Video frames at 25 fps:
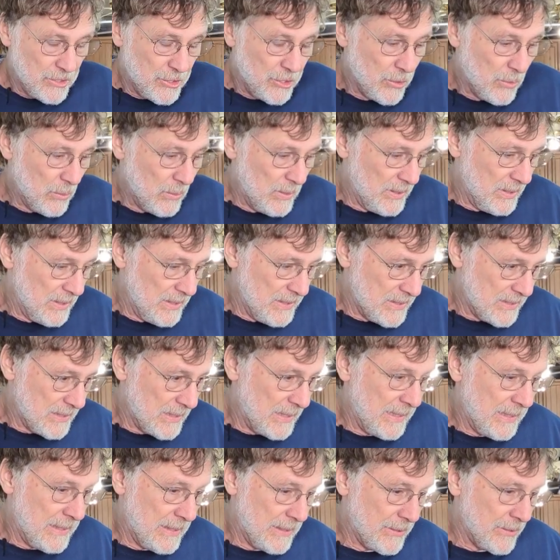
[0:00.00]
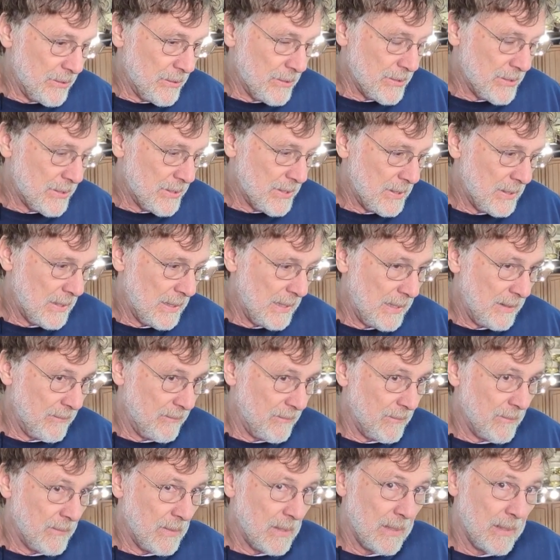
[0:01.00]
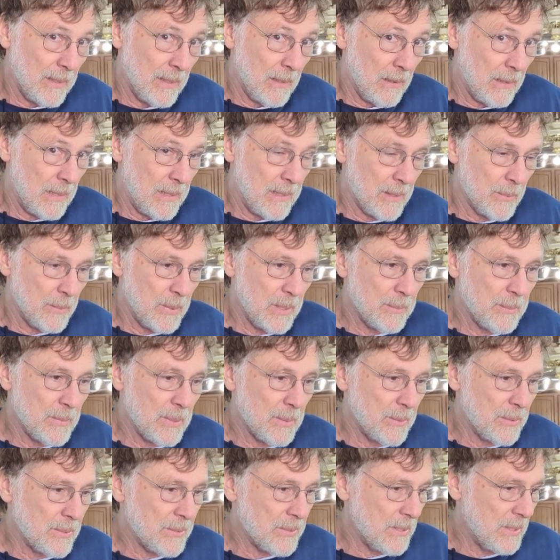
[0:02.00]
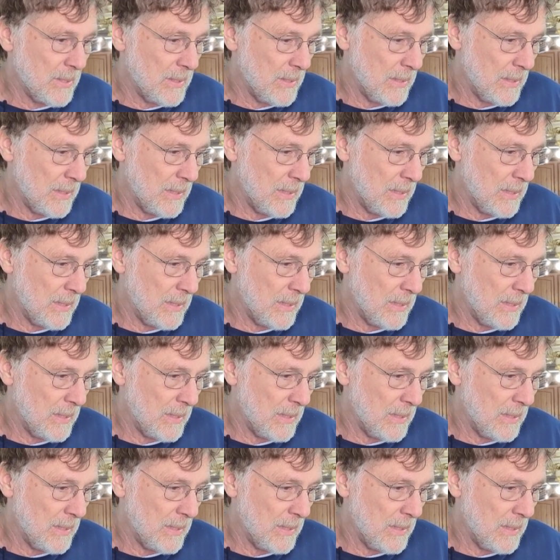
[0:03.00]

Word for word: issue with these 800s and a lot of the BMWs